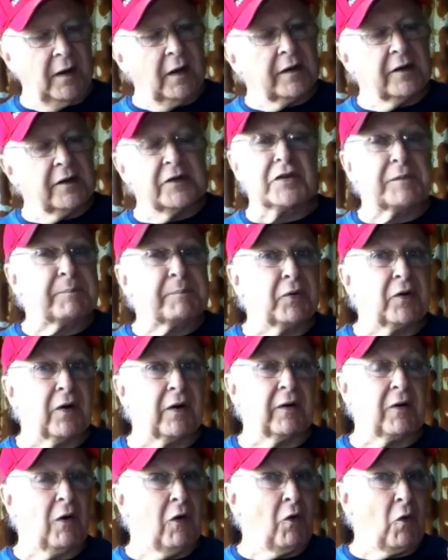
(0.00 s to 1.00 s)
You just put
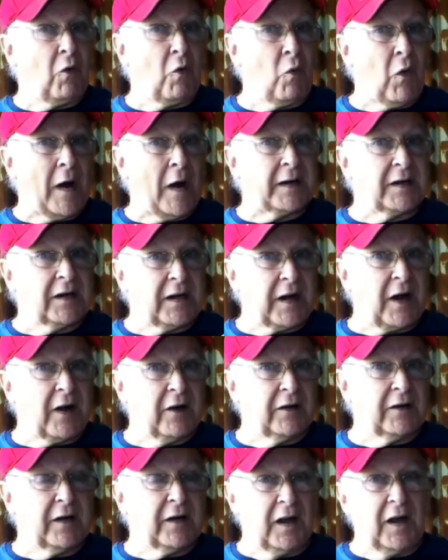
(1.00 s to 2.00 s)
on 1
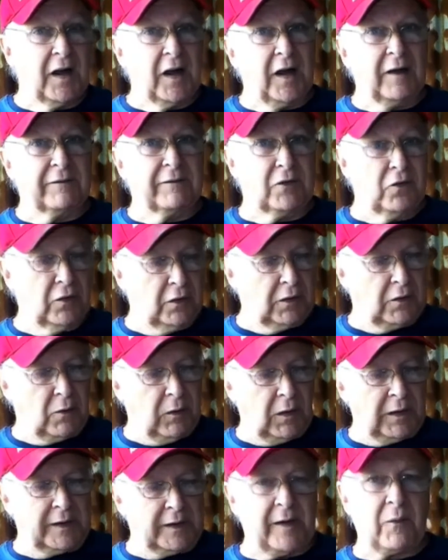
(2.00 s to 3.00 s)
coat of good
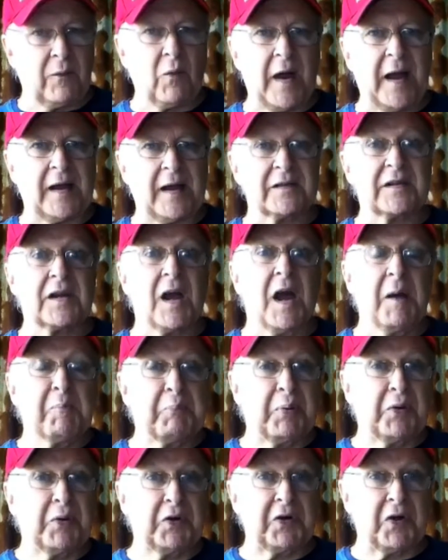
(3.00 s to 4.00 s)
quality wax,
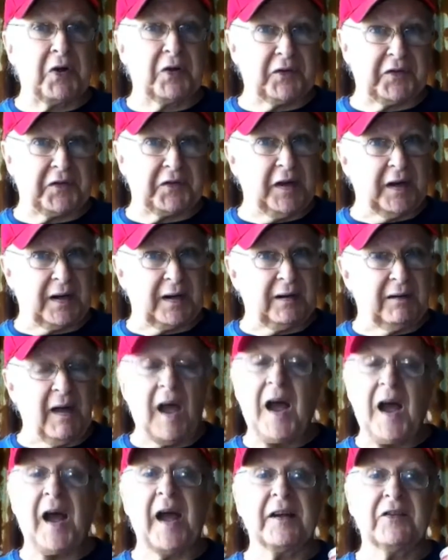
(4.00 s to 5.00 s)
put it on thick,
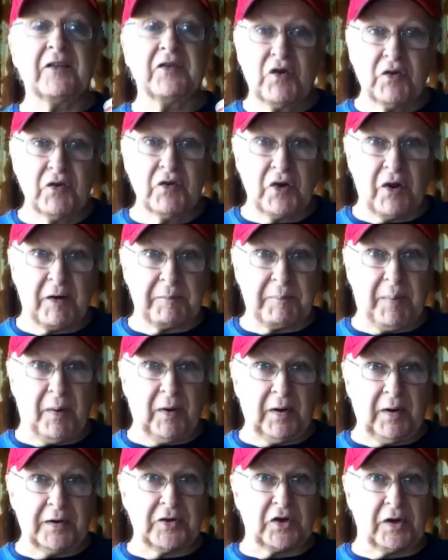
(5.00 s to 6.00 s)
and do not
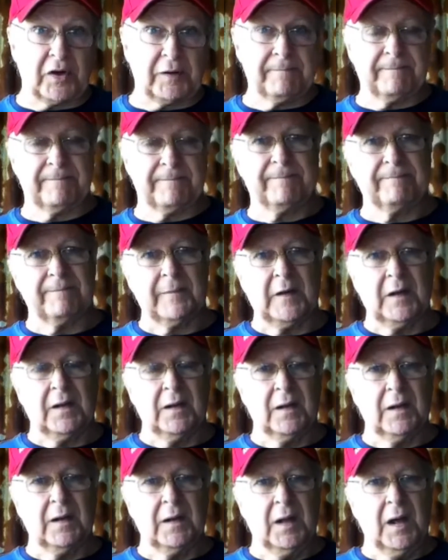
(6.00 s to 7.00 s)
polish it.
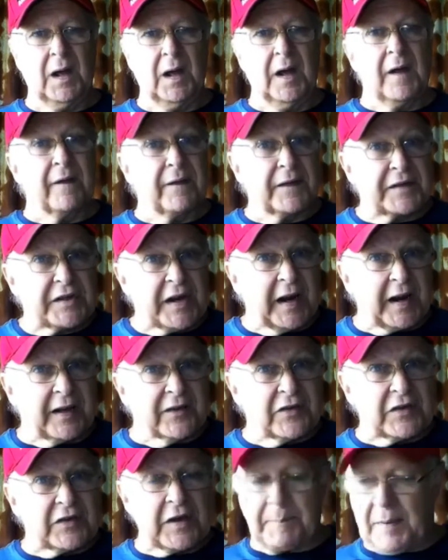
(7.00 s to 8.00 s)
The second
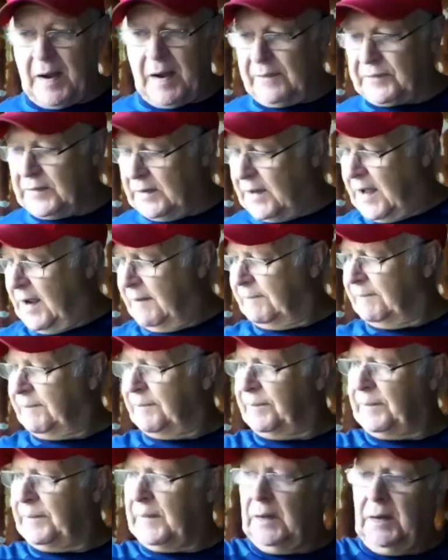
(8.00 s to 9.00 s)
step after that
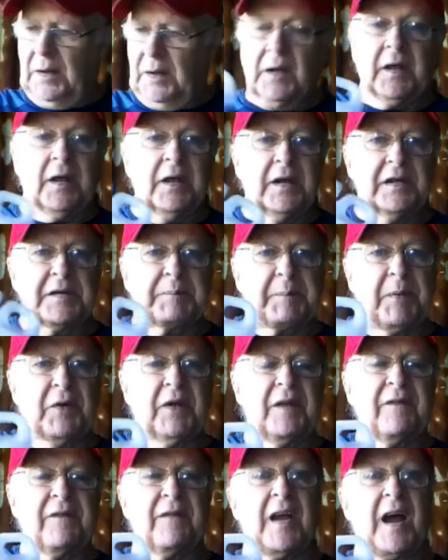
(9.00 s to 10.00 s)
is
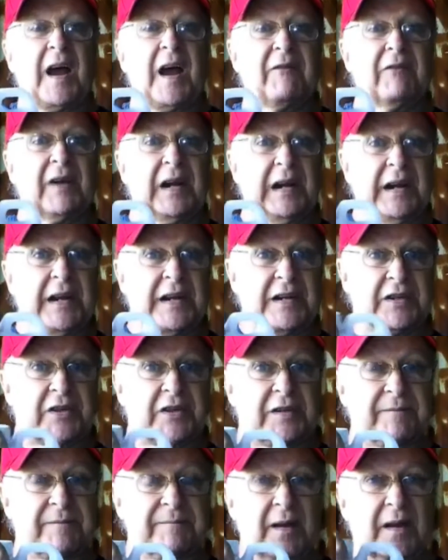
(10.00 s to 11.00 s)
PVA
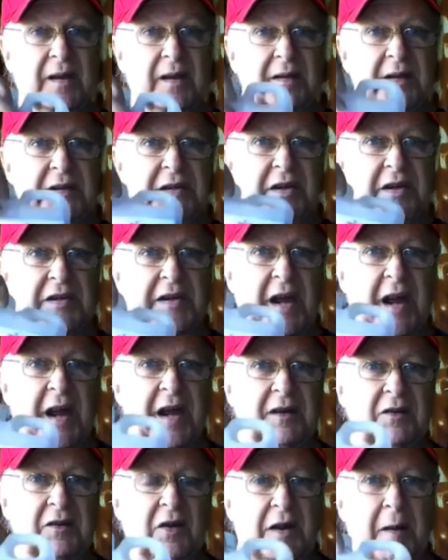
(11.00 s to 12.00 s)
release. This is
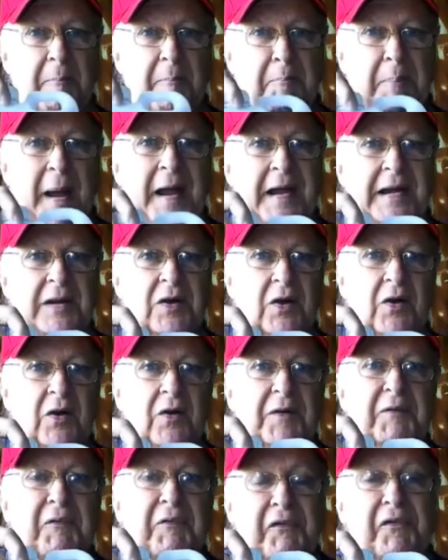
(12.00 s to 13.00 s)
like a paint
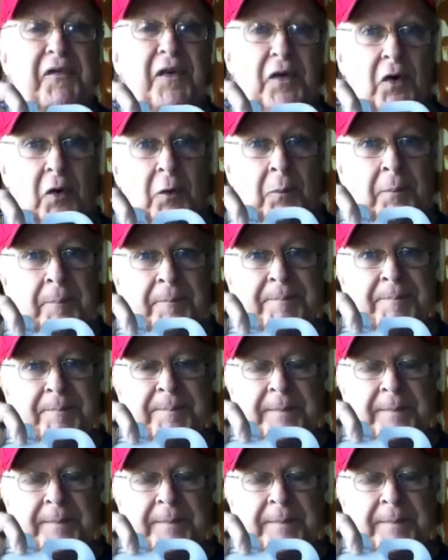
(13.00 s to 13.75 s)
on film.